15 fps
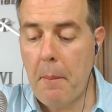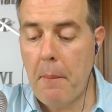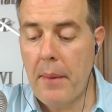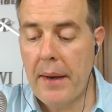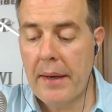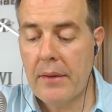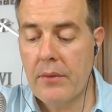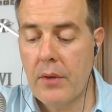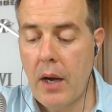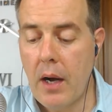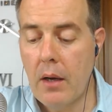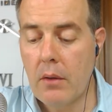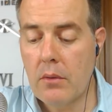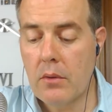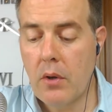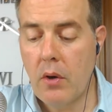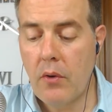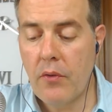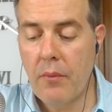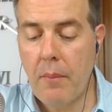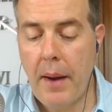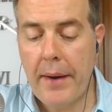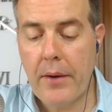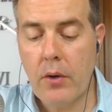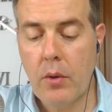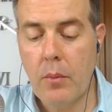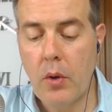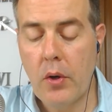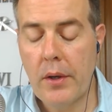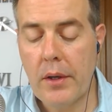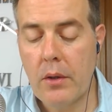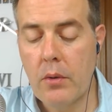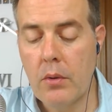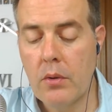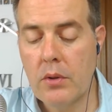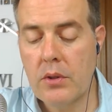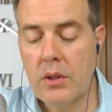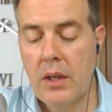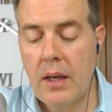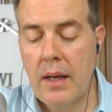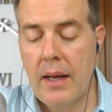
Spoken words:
breakdown of micromolecules